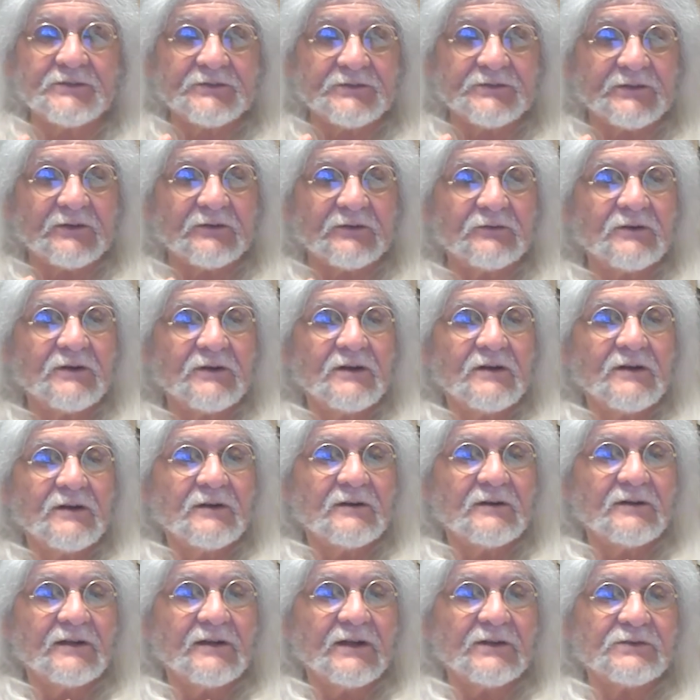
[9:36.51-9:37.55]
So
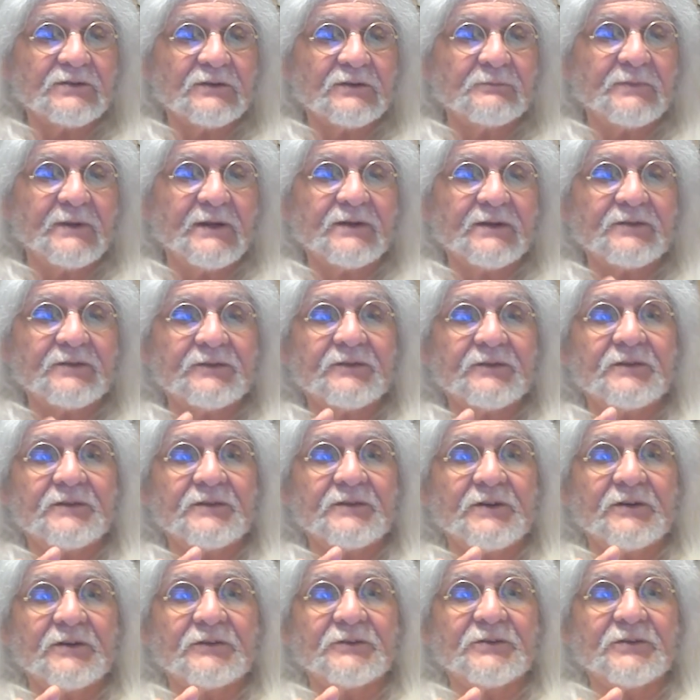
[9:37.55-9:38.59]
it's a big
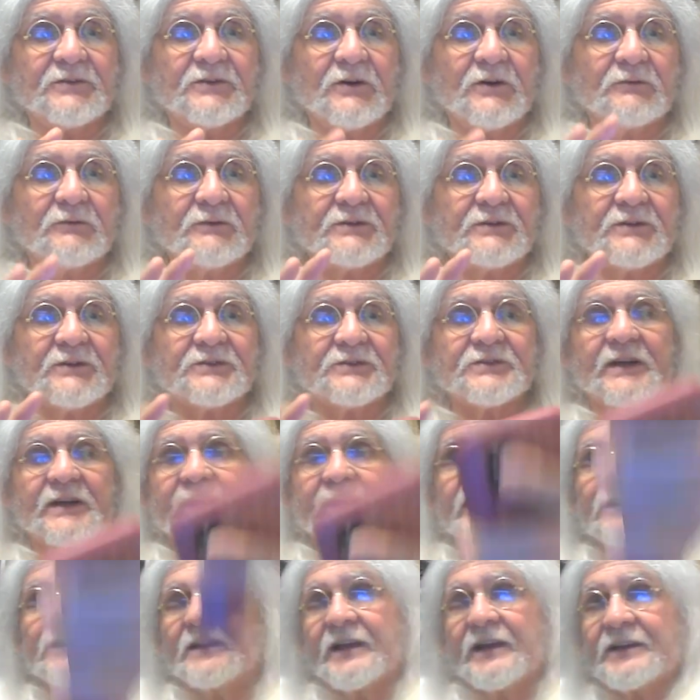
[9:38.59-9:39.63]
deal. You go into
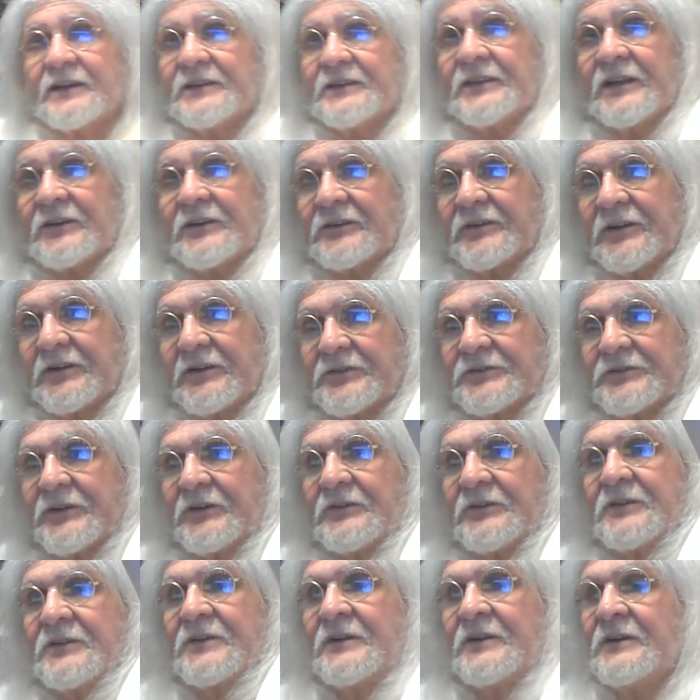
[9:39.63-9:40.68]
channel like it, I don't know. So
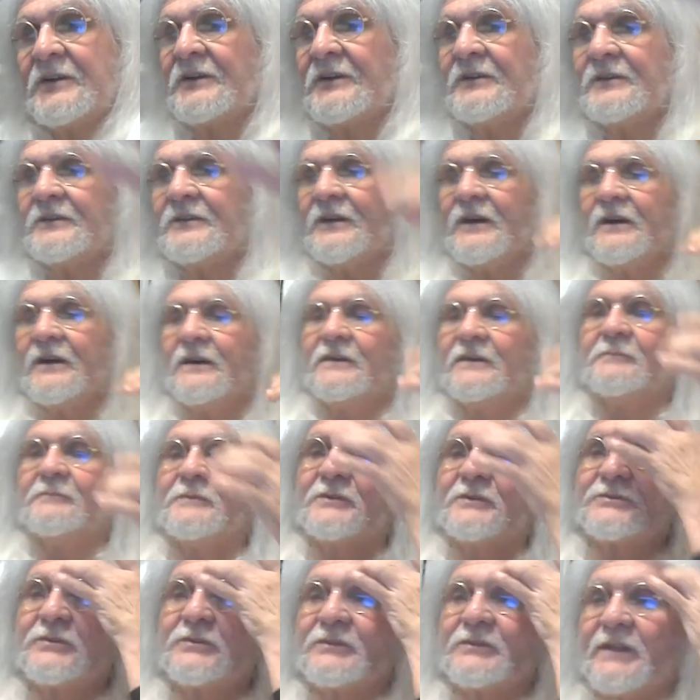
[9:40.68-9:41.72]

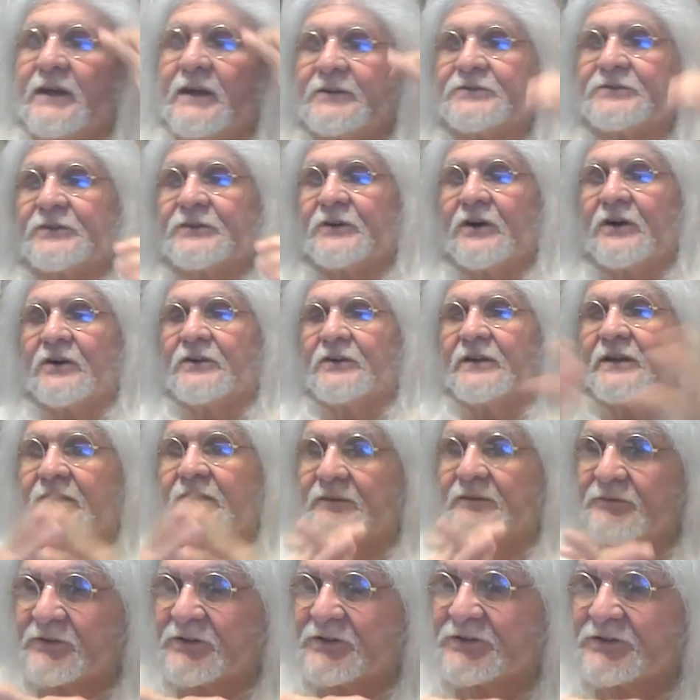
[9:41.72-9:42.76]
Mr. Announcer hardly
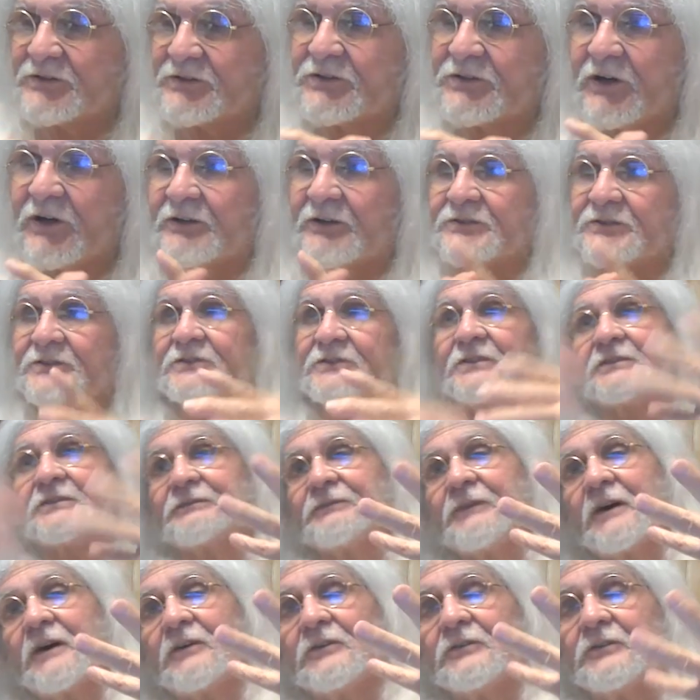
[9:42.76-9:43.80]
ever charges his
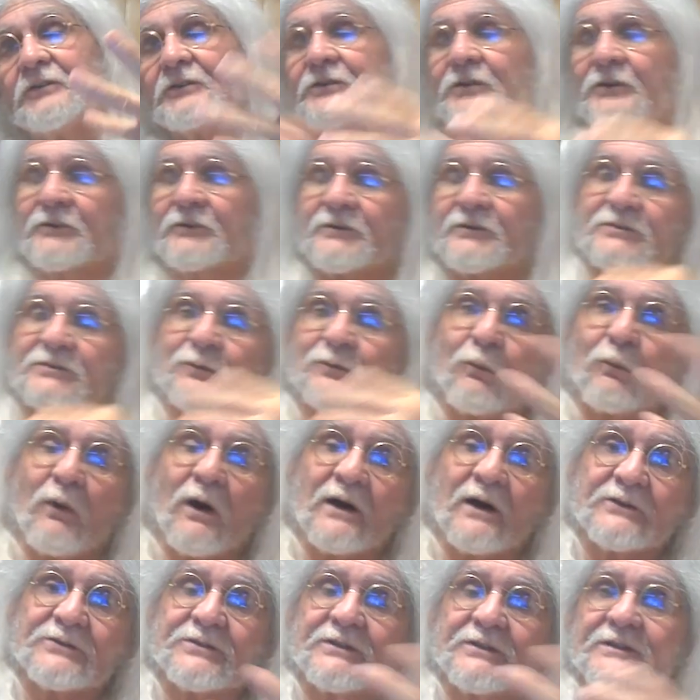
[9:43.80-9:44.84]
phone or his
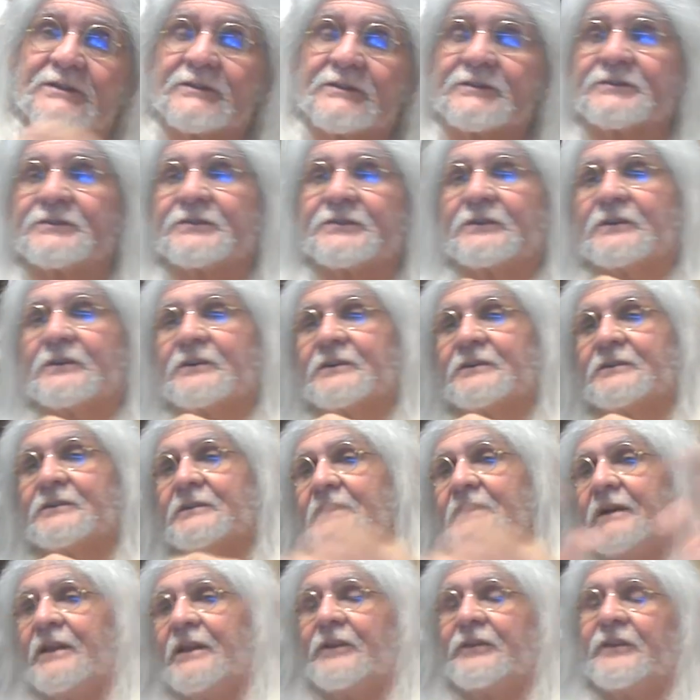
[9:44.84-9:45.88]
watches or
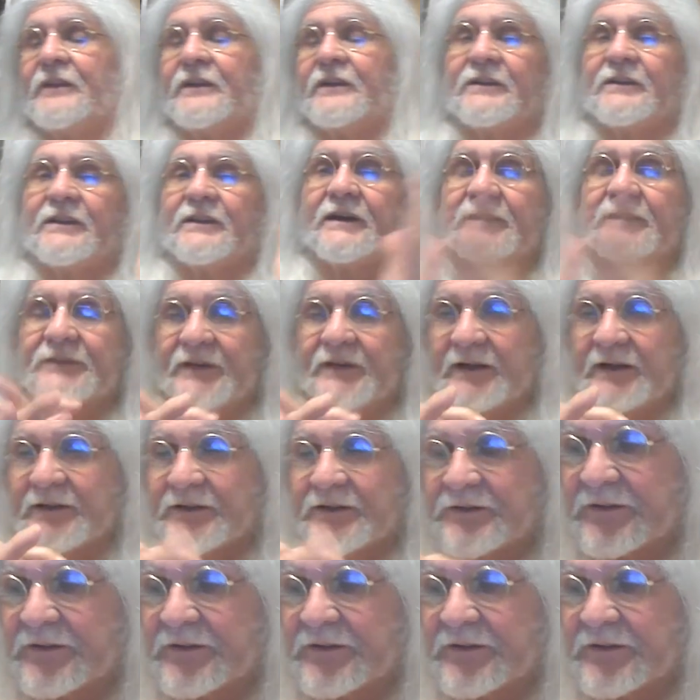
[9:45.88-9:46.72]
anything like that.